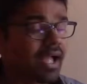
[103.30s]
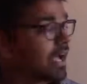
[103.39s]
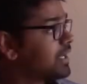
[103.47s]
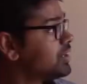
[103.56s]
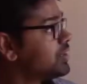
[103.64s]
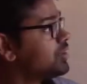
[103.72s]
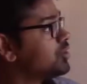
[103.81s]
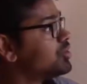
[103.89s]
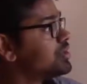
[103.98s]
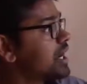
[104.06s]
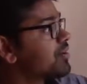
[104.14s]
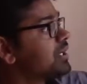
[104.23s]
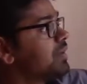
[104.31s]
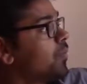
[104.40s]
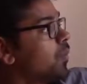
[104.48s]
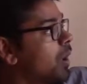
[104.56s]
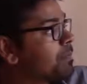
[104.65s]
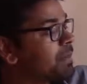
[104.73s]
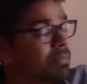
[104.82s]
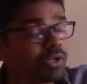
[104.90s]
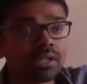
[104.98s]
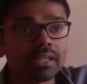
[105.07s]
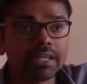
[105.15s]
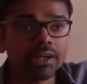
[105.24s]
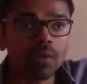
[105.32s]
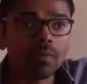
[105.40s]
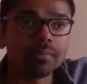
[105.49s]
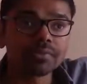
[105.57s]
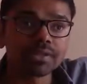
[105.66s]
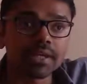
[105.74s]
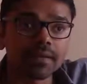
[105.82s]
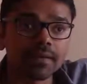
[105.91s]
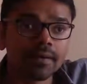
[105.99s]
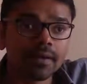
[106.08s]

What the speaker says: And you generally want people to click your website